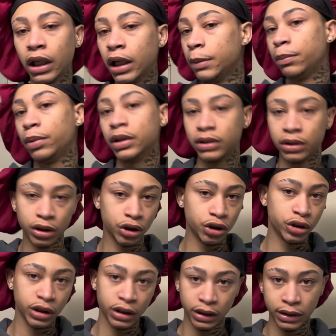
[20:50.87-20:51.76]
he puts his
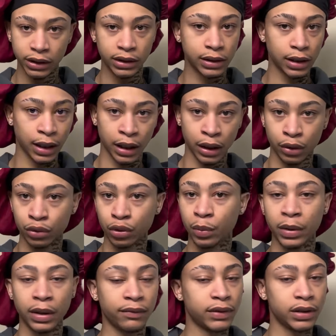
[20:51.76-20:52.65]
jeans down or
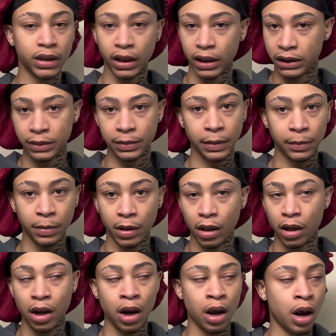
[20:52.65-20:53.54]
whatever the case may be,
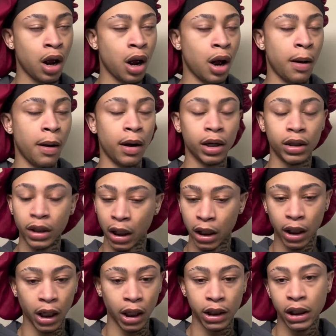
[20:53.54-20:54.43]
yada,
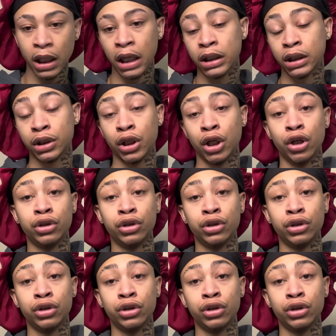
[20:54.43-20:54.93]
yada, yada.